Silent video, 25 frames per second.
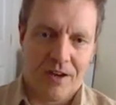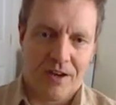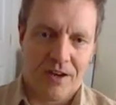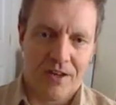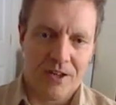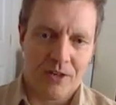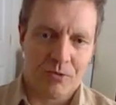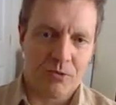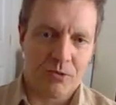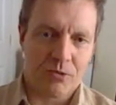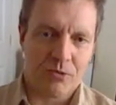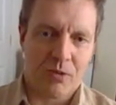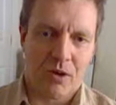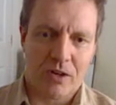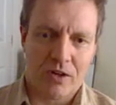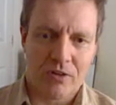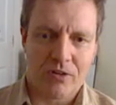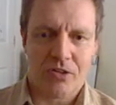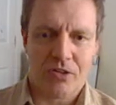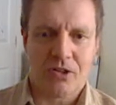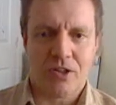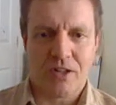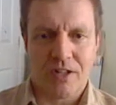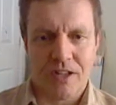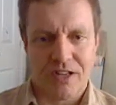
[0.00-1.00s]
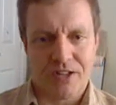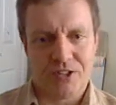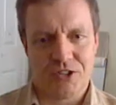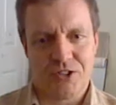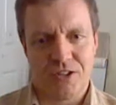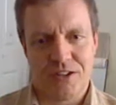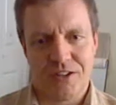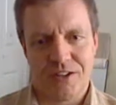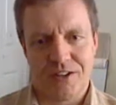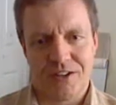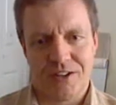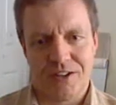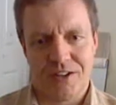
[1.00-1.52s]
And it was one of those
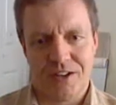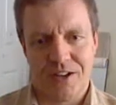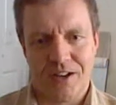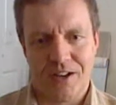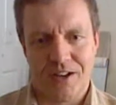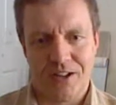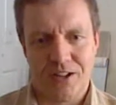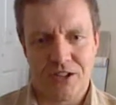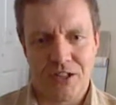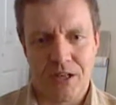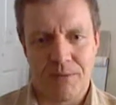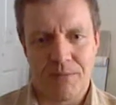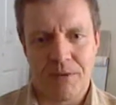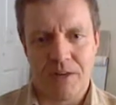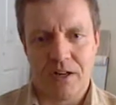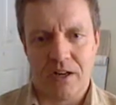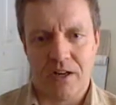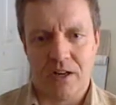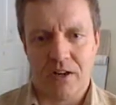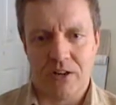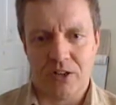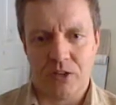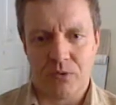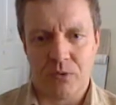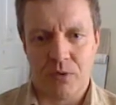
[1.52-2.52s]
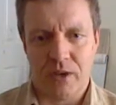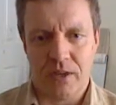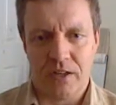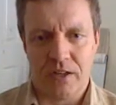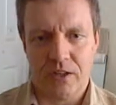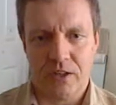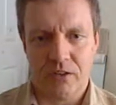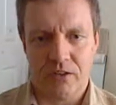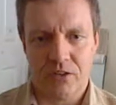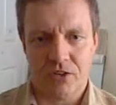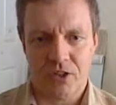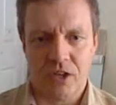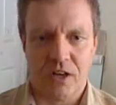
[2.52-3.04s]
classic seminars where
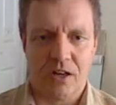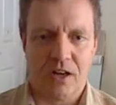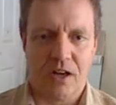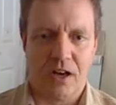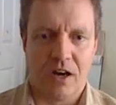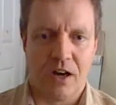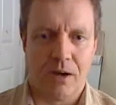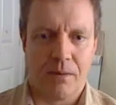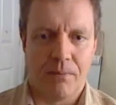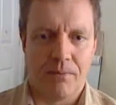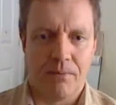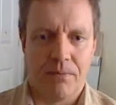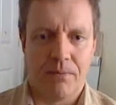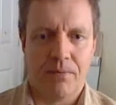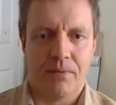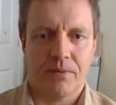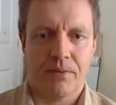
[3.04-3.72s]
you turn up,